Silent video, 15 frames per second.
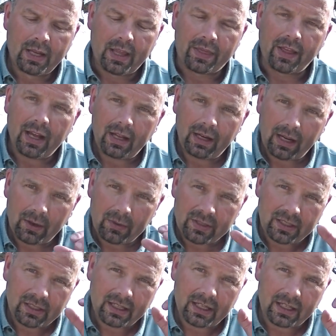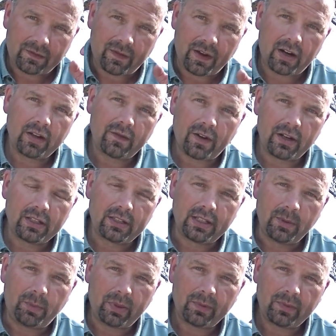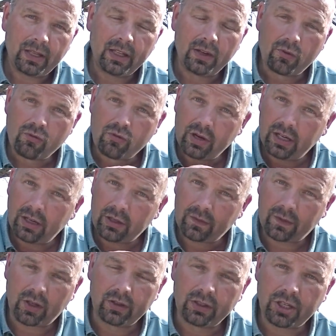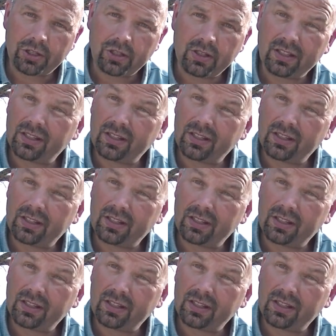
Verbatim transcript: That allows you to get very, very deep in a range of conditions,